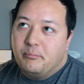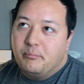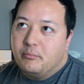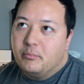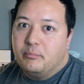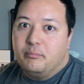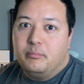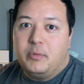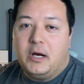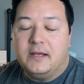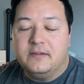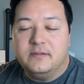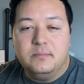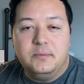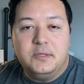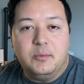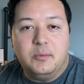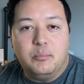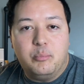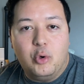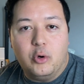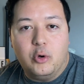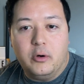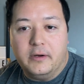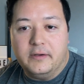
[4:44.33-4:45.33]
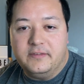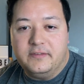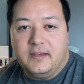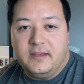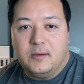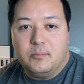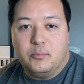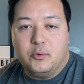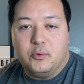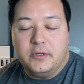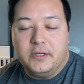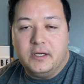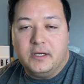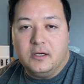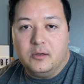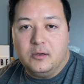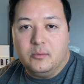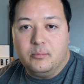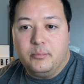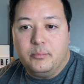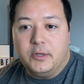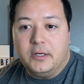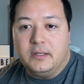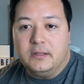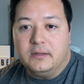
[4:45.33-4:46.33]
possibly a poor example here,
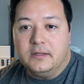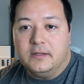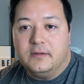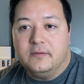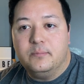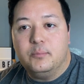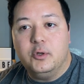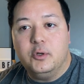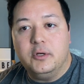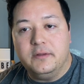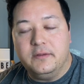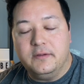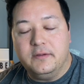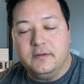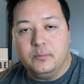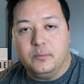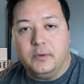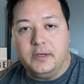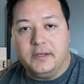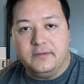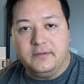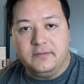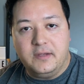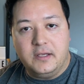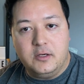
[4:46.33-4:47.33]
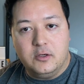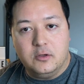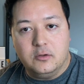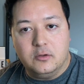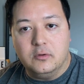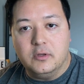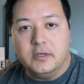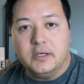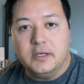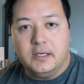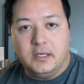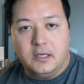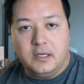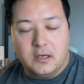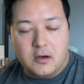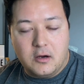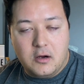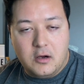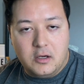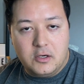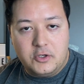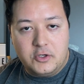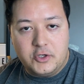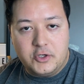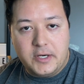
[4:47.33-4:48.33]
but let's put it this way. Say you're looking at a
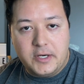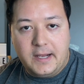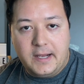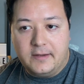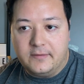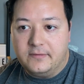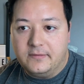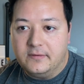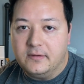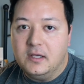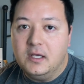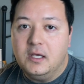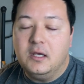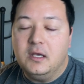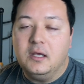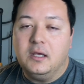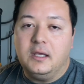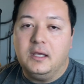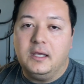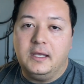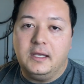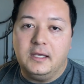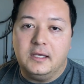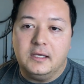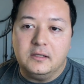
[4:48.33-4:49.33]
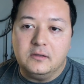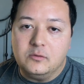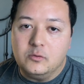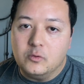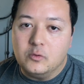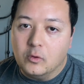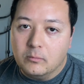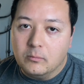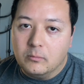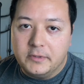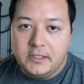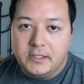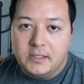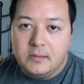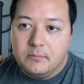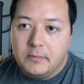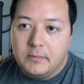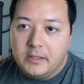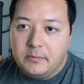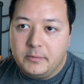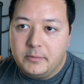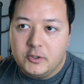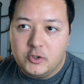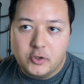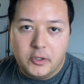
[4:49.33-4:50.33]
contract, and normally it might
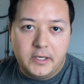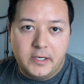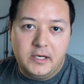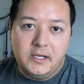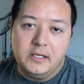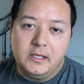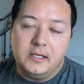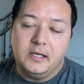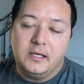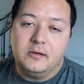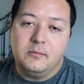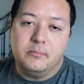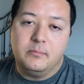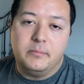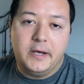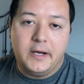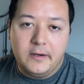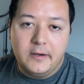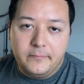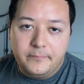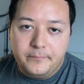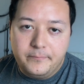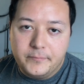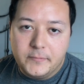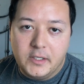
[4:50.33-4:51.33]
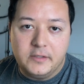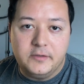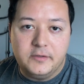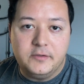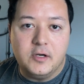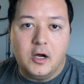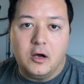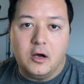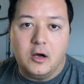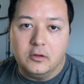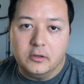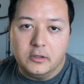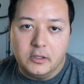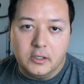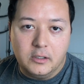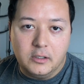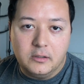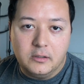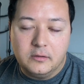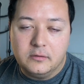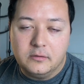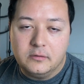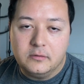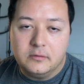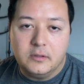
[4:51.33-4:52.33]
be trading at about $1
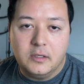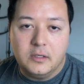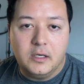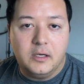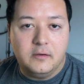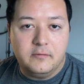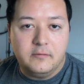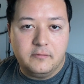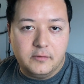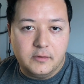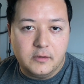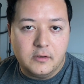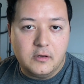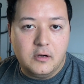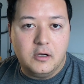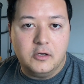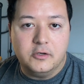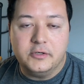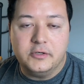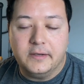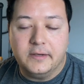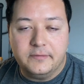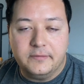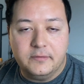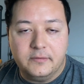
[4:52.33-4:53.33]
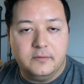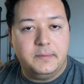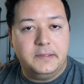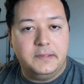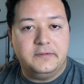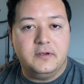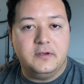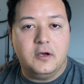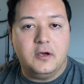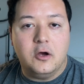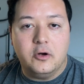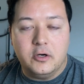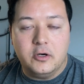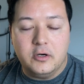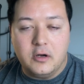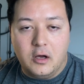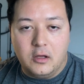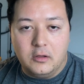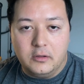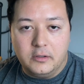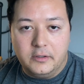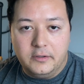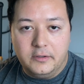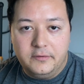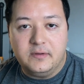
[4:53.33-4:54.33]
for the contract. So it's basically
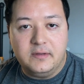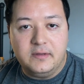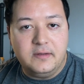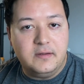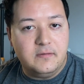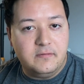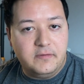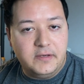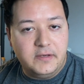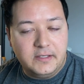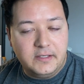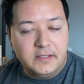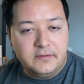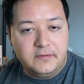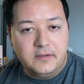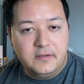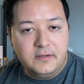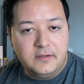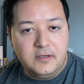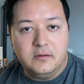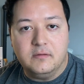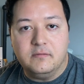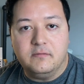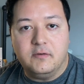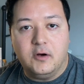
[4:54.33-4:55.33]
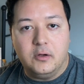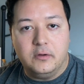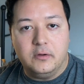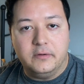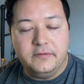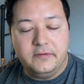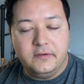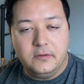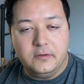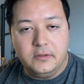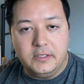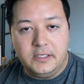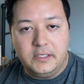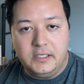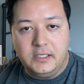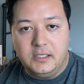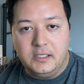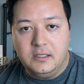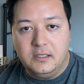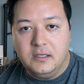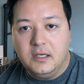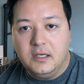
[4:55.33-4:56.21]
$100 in the VIX here, the volatility